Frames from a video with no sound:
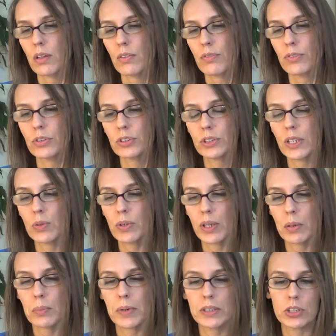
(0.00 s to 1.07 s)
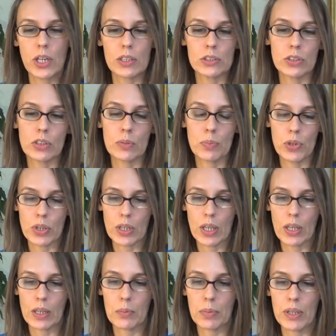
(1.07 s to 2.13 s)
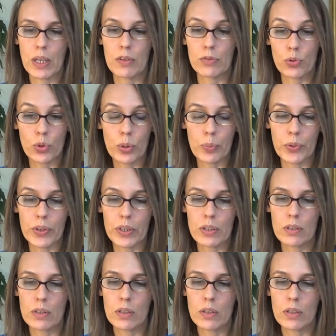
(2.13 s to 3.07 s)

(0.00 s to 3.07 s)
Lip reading: first I will get my child to communicate and behave normally,